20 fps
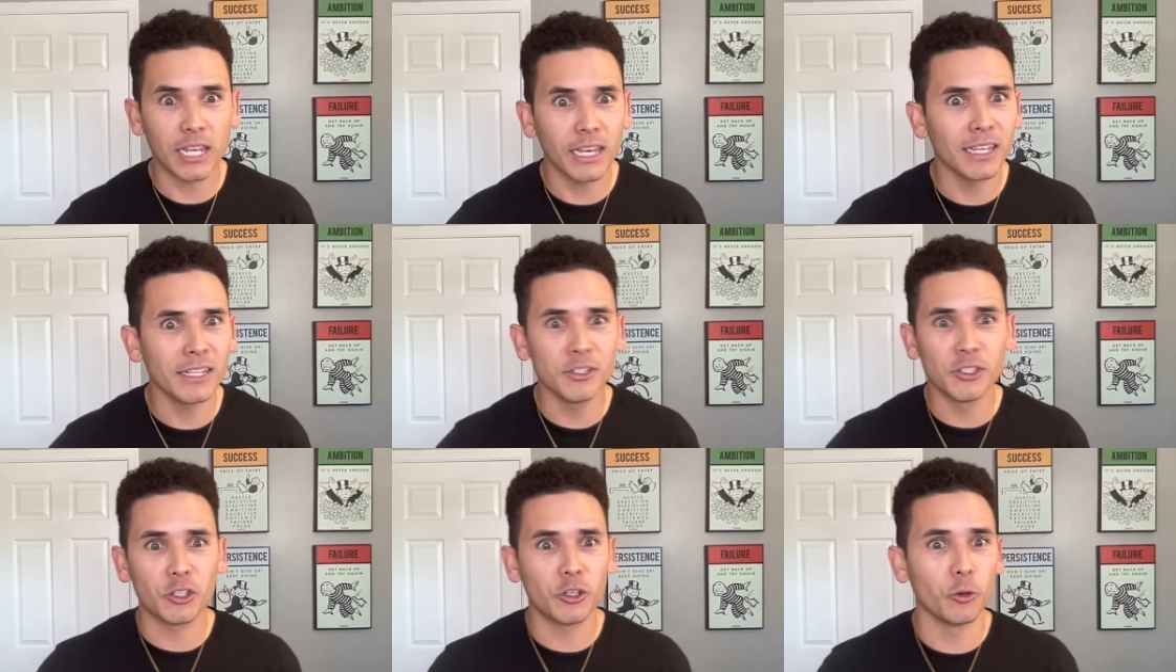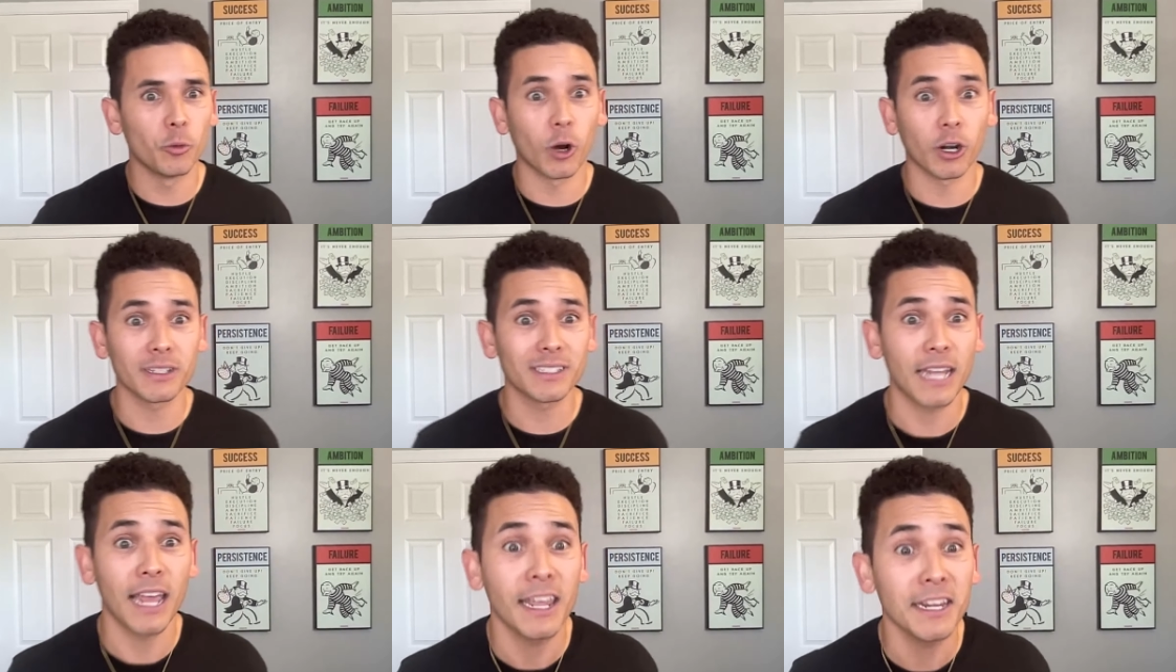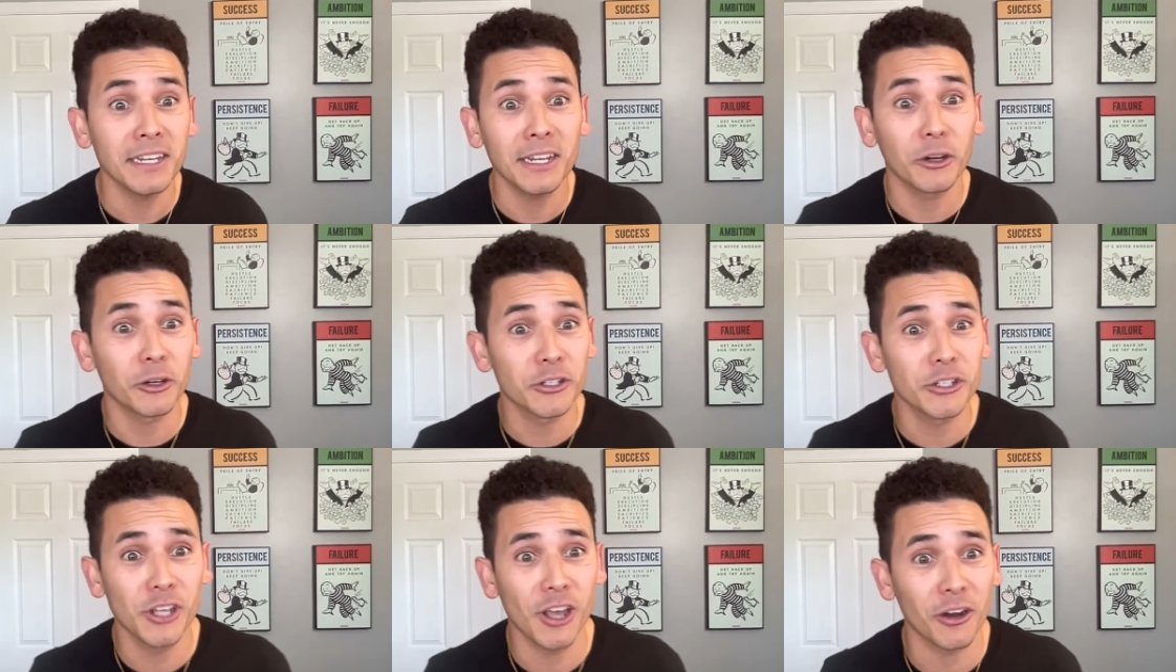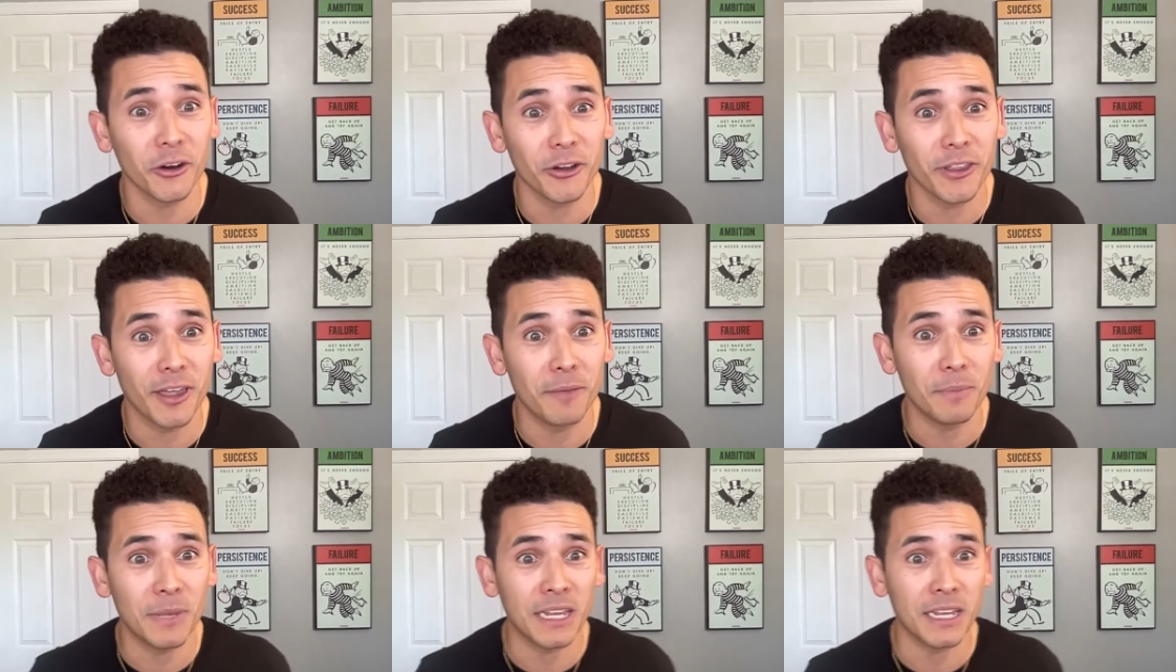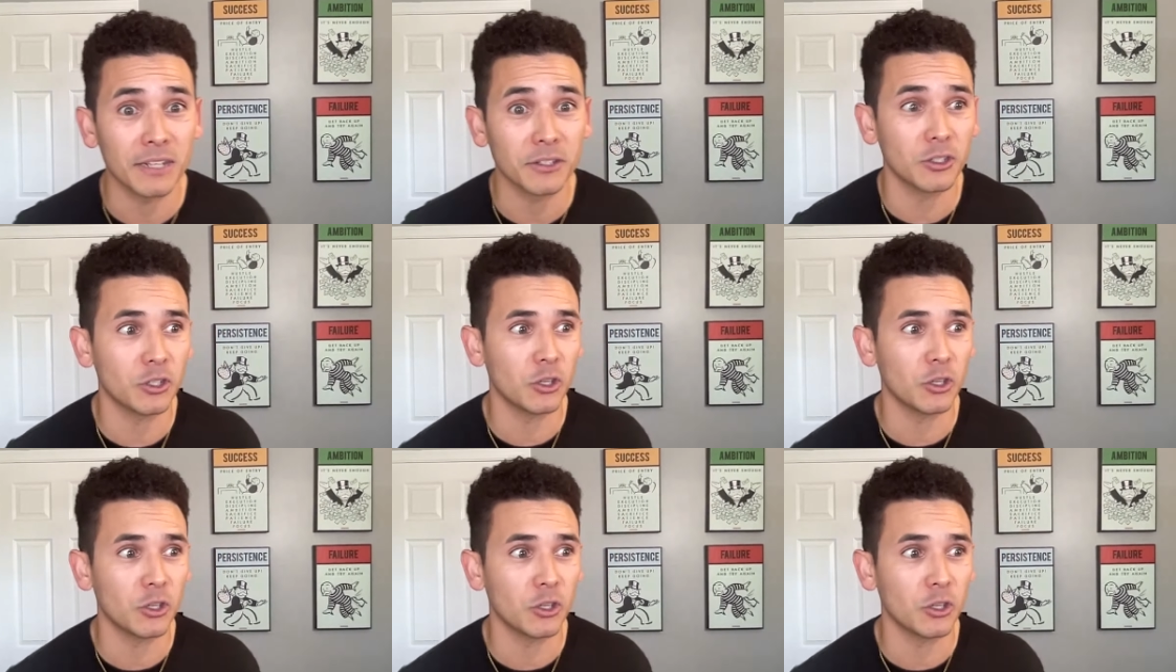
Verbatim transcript: kids who are 10 years younger than me